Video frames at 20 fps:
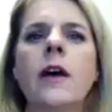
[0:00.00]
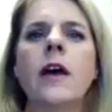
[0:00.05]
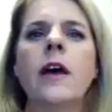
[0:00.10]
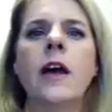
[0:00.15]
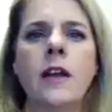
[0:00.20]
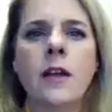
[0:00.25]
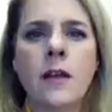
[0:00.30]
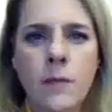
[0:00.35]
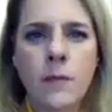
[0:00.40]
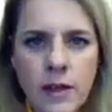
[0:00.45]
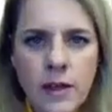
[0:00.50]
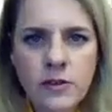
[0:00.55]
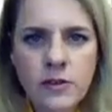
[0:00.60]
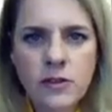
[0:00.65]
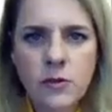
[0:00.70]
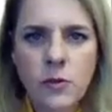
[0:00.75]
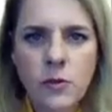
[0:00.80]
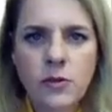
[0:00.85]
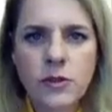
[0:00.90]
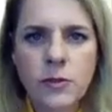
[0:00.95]
and it makes
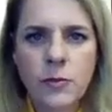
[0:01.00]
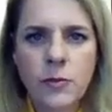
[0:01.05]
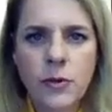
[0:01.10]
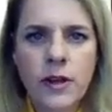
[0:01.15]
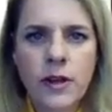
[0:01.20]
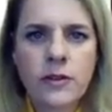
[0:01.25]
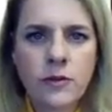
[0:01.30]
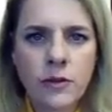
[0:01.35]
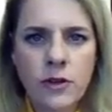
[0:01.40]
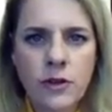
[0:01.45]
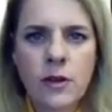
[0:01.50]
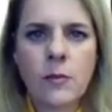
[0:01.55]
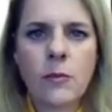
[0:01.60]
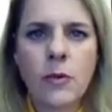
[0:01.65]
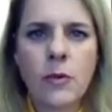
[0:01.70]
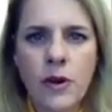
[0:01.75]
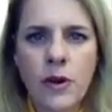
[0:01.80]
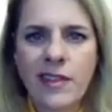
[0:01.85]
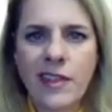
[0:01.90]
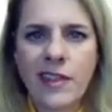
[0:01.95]
you want to breathe so you can
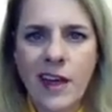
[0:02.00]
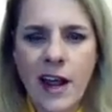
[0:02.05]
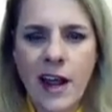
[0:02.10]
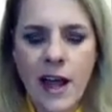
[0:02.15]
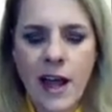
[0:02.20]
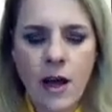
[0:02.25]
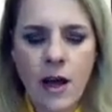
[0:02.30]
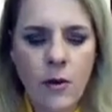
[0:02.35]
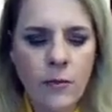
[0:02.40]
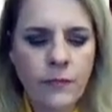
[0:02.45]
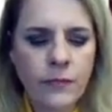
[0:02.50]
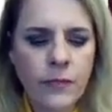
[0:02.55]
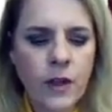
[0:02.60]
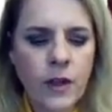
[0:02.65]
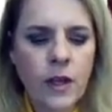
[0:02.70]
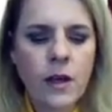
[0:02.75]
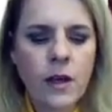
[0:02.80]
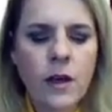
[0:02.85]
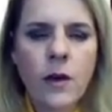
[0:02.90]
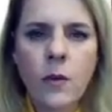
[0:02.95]
breathe that out.
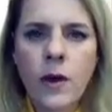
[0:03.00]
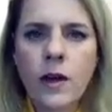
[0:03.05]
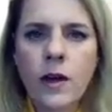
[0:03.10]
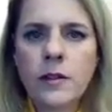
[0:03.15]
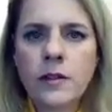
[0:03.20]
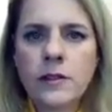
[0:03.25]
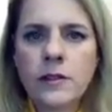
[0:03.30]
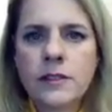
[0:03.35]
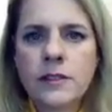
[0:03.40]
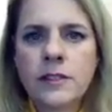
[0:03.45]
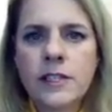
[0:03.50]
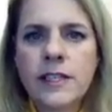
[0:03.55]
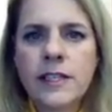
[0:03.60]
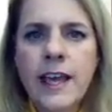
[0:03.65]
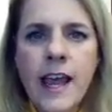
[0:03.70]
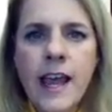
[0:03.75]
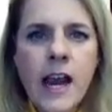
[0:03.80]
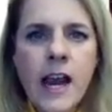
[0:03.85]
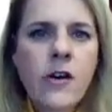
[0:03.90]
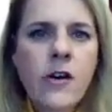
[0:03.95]
Well, to
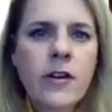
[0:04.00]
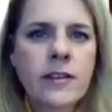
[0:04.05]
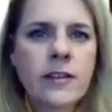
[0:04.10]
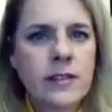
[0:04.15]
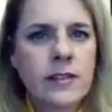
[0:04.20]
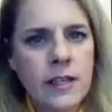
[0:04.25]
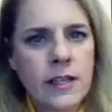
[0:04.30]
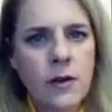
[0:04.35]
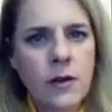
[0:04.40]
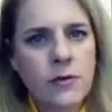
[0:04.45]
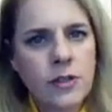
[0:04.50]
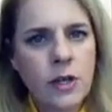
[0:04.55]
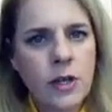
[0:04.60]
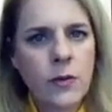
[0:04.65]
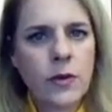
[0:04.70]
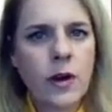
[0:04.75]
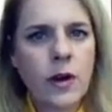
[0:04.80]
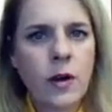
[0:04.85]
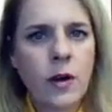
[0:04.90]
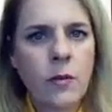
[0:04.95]
carry
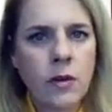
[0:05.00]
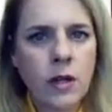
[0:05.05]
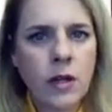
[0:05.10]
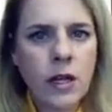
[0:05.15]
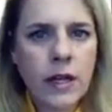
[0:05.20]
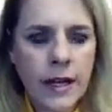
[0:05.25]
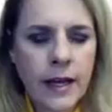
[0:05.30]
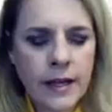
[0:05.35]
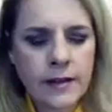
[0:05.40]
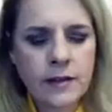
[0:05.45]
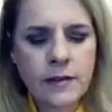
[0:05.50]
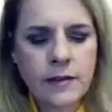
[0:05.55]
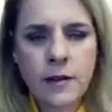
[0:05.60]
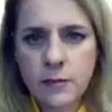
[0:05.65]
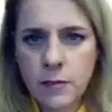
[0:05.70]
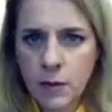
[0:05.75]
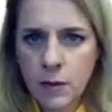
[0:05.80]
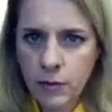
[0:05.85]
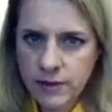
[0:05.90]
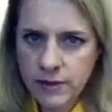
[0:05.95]
CO2 in our blood,
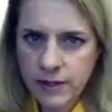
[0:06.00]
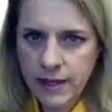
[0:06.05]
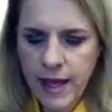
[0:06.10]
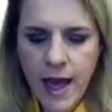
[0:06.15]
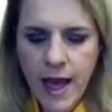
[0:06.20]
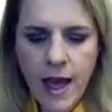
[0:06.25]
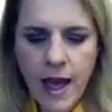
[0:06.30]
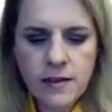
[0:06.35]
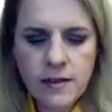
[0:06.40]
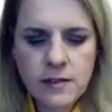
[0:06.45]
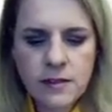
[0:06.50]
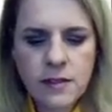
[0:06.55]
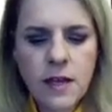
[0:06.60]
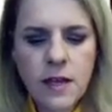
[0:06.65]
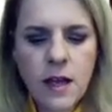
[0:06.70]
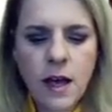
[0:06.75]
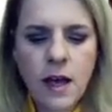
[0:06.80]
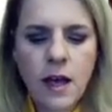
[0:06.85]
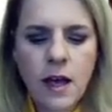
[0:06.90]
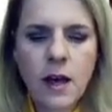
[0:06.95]
because remember it's a gas,
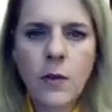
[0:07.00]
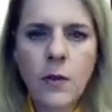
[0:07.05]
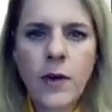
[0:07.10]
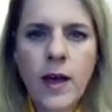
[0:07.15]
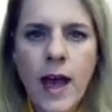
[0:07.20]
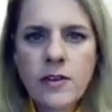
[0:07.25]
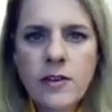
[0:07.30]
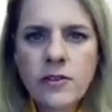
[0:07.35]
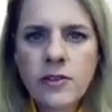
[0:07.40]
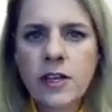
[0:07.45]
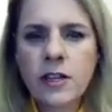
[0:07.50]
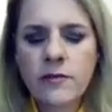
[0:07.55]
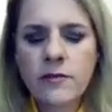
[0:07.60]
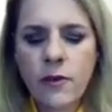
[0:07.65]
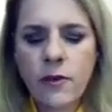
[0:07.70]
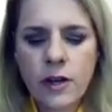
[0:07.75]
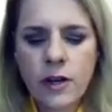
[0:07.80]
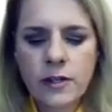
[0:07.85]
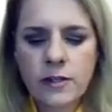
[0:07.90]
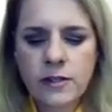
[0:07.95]
we actually
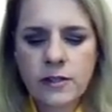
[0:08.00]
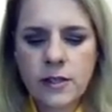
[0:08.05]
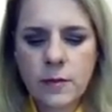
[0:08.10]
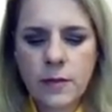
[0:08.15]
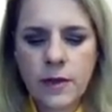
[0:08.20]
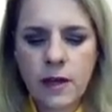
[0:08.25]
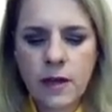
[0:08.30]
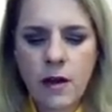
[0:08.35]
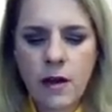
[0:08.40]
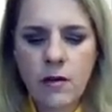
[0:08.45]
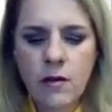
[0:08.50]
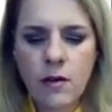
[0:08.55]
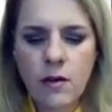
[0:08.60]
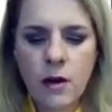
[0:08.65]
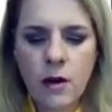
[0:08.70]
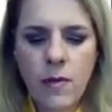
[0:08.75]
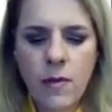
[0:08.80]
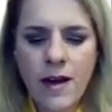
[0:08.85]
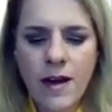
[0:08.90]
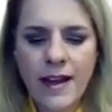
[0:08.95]
convert it to something called
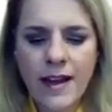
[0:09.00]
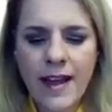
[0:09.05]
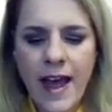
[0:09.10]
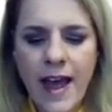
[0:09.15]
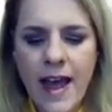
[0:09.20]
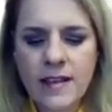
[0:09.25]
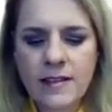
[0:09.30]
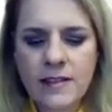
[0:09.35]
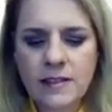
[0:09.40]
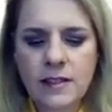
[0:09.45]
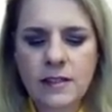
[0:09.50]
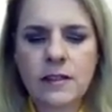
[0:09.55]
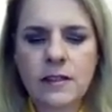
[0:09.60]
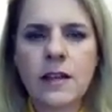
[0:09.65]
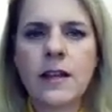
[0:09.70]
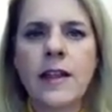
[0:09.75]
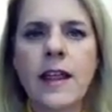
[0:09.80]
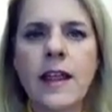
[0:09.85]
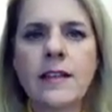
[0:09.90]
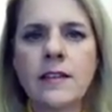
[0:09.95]
carbonic acid,
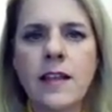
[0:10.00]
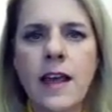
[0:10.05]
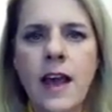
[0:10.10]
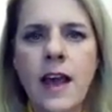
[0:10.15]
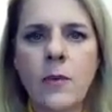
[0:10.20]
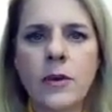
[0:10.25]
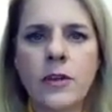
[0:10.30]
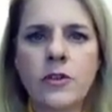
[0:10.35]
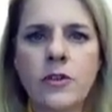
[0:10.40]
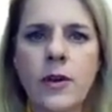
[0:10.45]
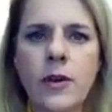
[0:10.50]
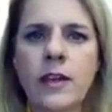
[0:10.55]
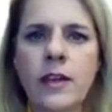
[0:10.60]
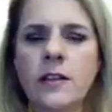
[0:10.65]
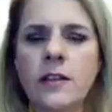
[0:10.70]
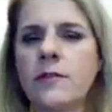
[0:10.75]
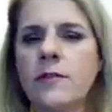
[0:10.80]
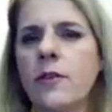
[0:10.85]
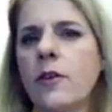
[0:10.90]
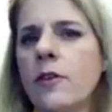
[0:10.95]
and that's how we
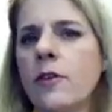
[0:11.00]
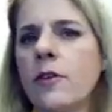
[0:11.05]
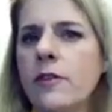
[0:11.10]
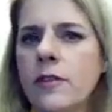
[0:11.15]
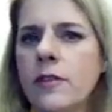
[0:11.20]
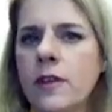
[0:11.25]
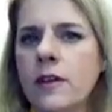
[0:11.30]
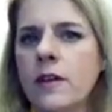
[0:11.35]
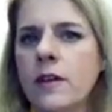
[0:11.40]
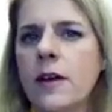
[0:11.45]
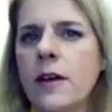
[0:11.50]
transfer the